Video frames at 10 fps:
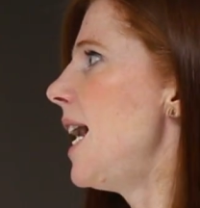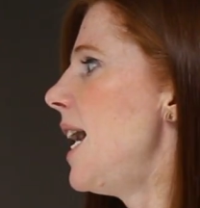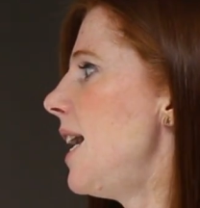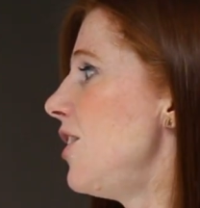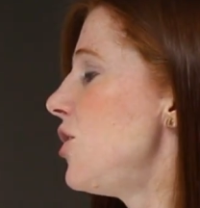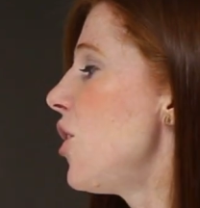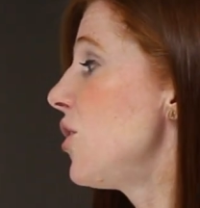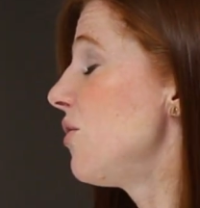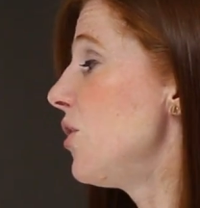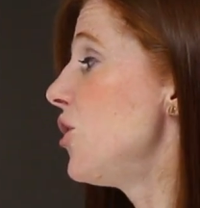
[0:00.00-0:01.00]
Uh, the
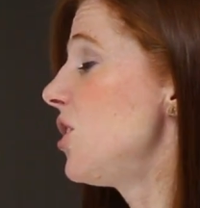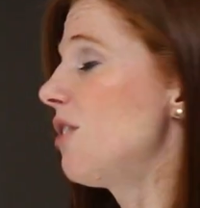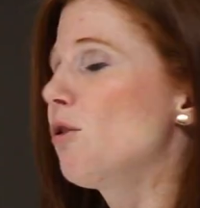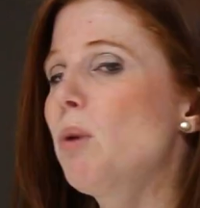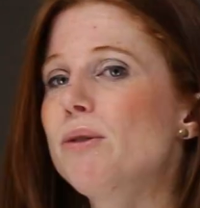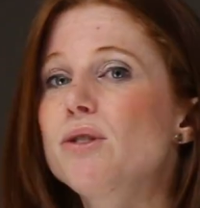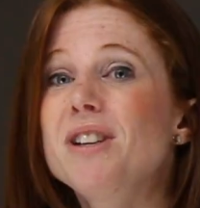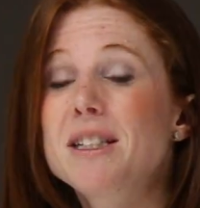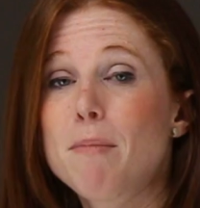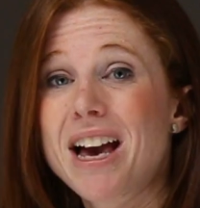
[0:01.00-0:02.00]
darker version of Repose
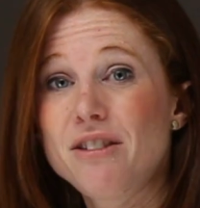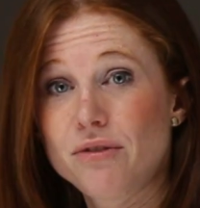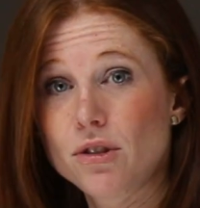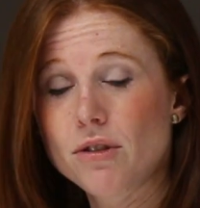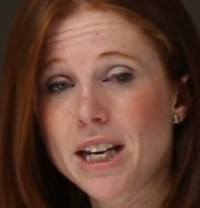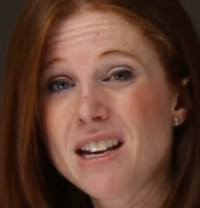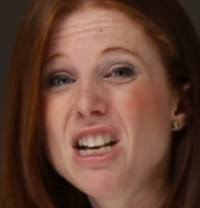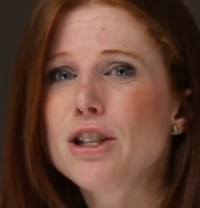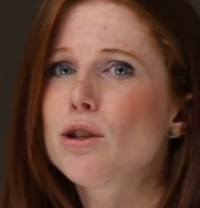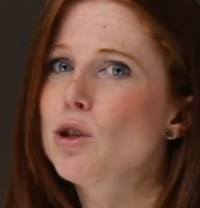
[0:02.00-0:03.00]
Gray is Mindful Gray,
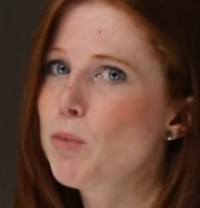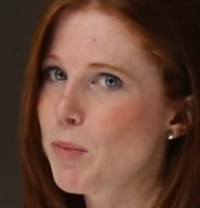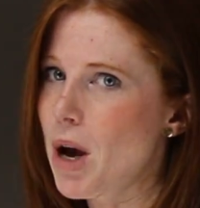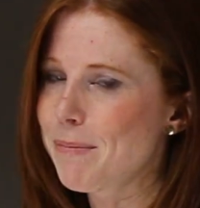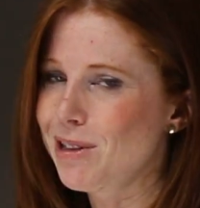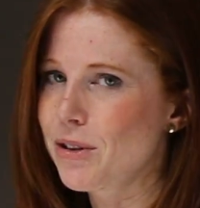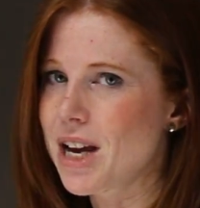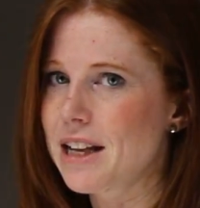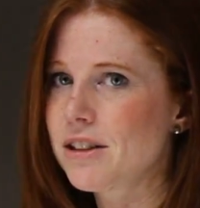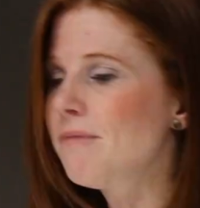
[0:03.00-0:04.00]
super popular
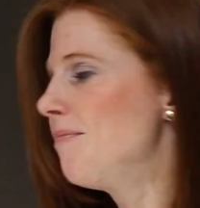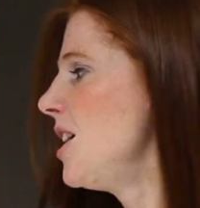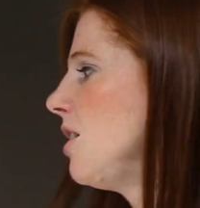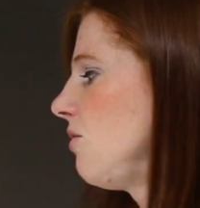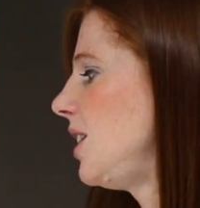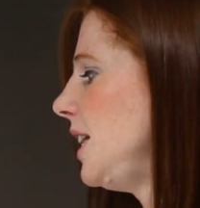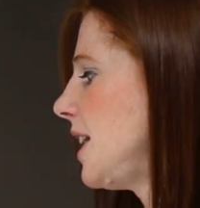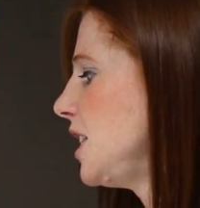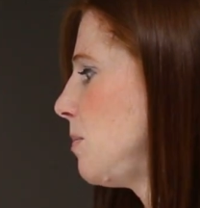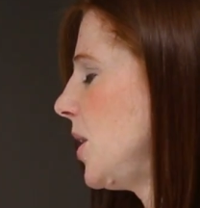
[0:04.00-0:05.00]
color. Really
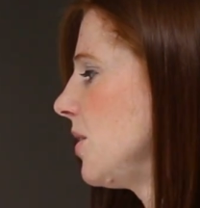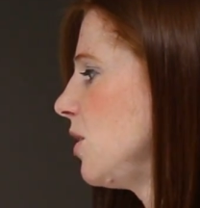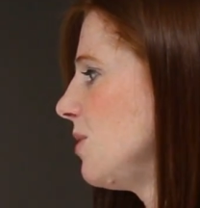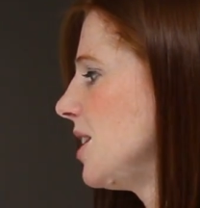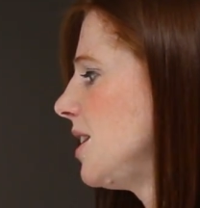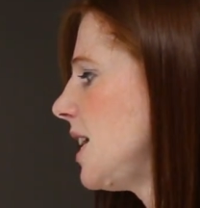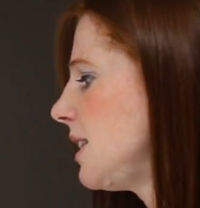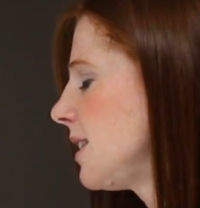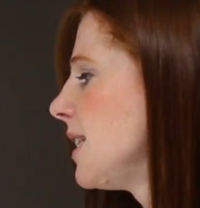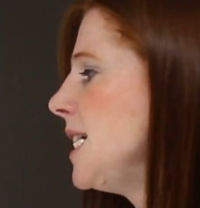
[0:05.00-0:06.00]
nice pairing with
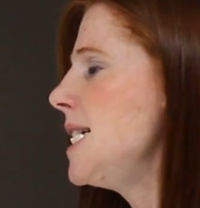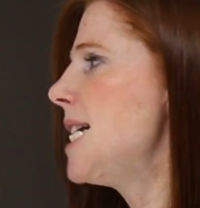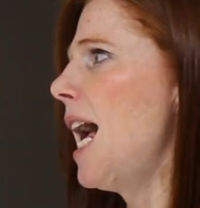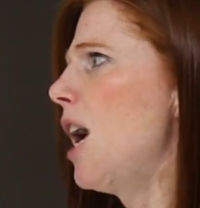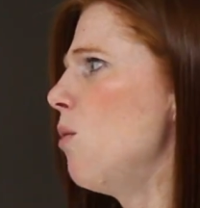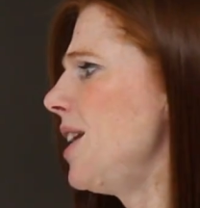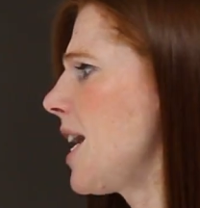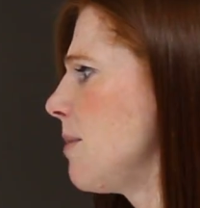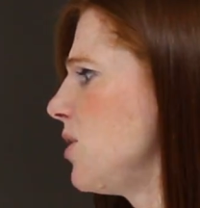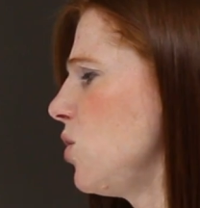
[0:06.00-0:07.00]
this. Uh, when
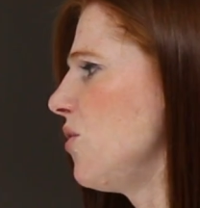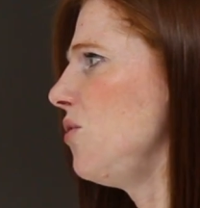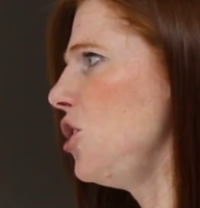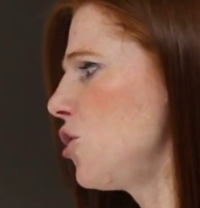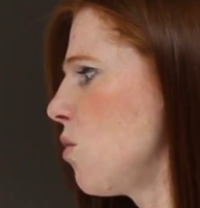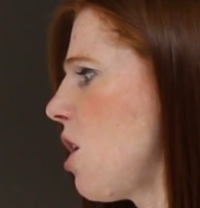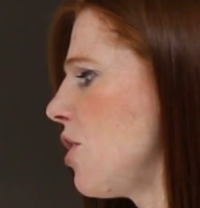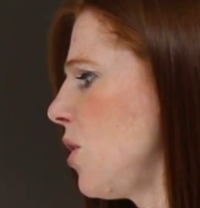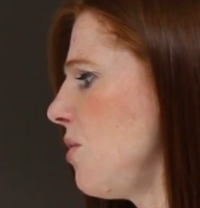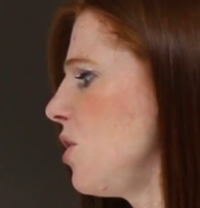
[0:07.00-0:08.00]
it comes to a feature
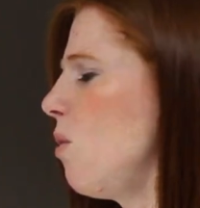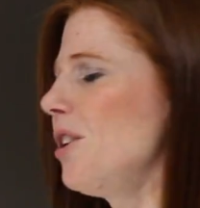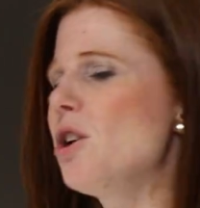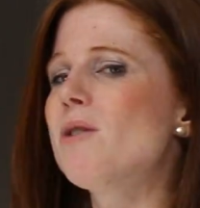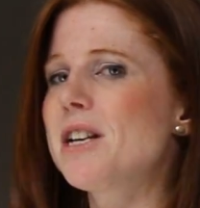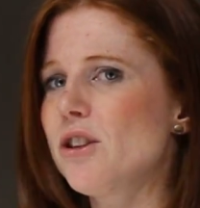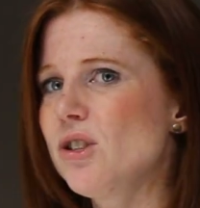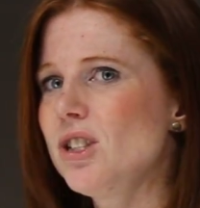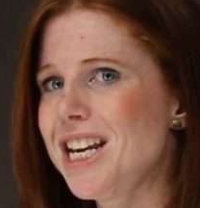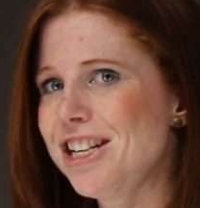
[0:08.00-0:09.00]
wall though, you'll want to go another
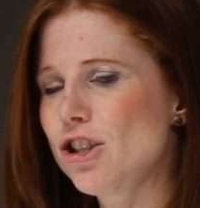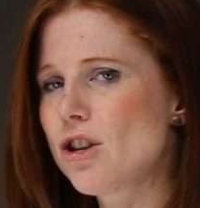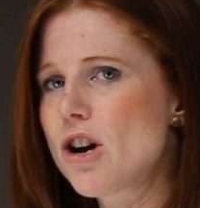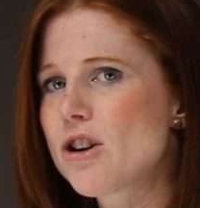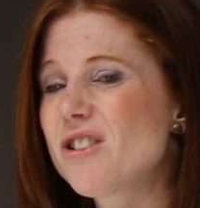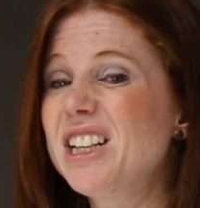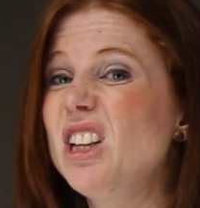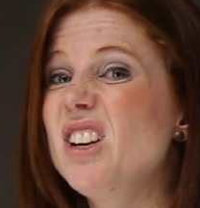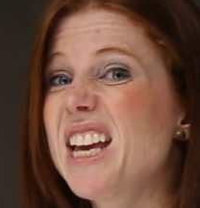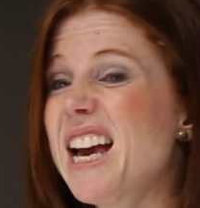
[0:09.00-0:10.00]
stage darker
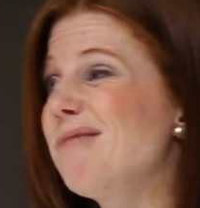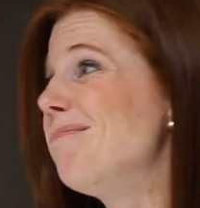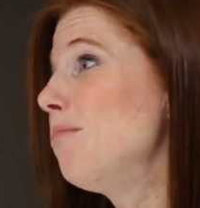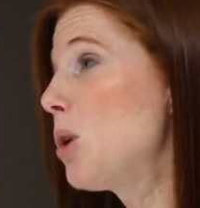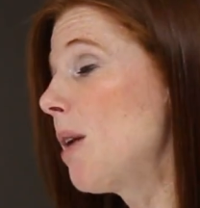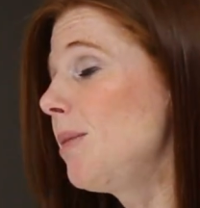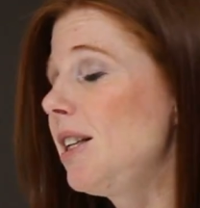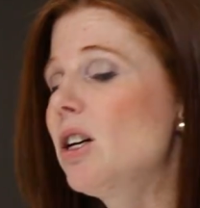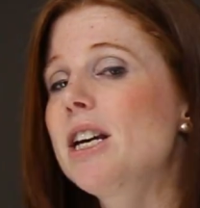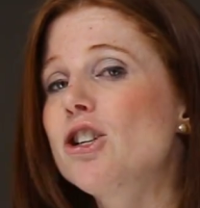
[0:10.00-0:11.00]
and look at,
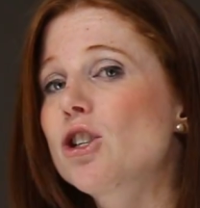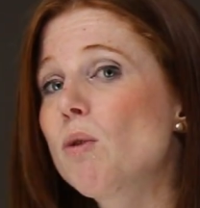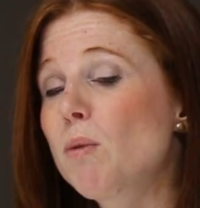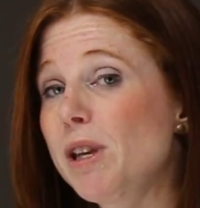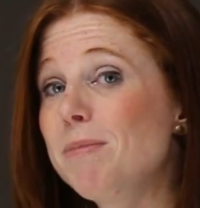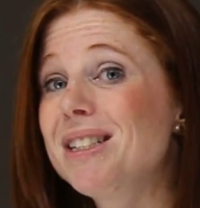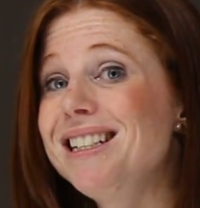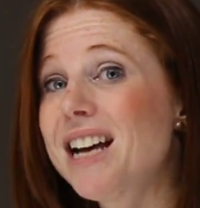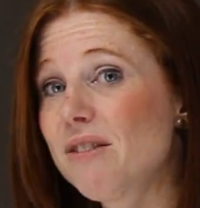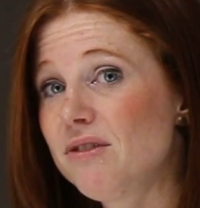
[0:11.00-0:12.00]
probably look at Sherwin-Williams
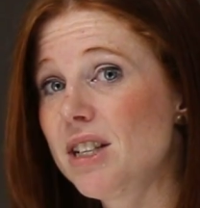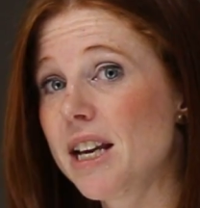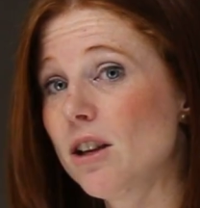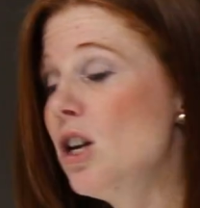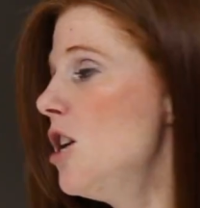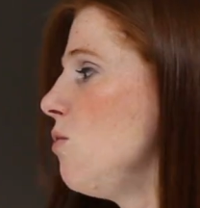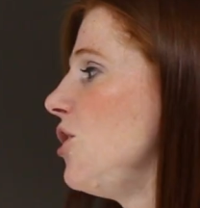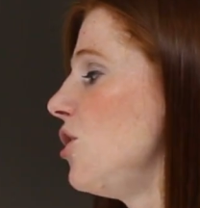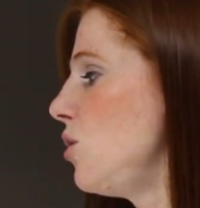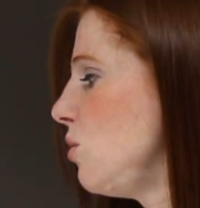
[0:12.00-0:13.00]
Dovetail,
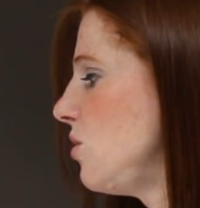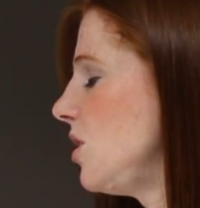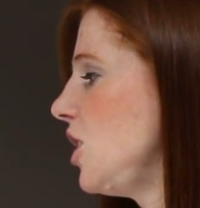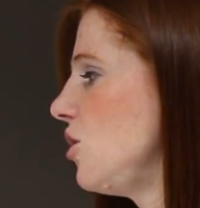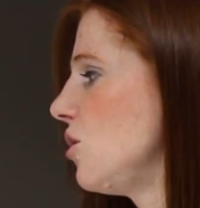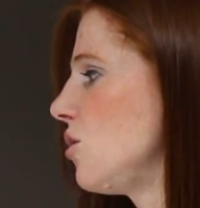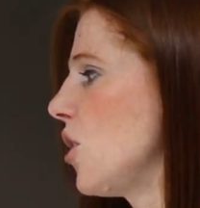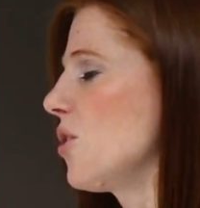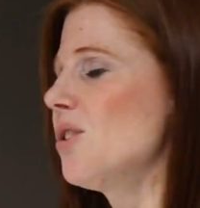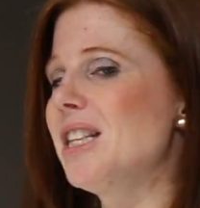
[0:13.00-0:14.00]
which is two stages
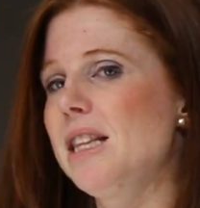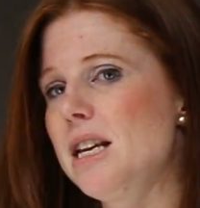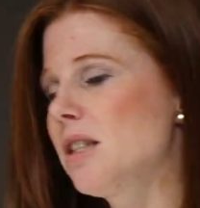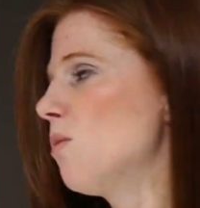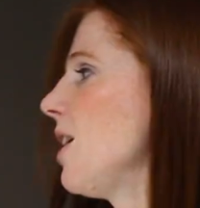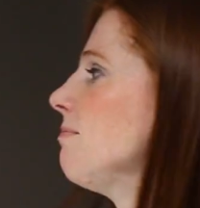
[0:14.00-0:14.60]
darker than this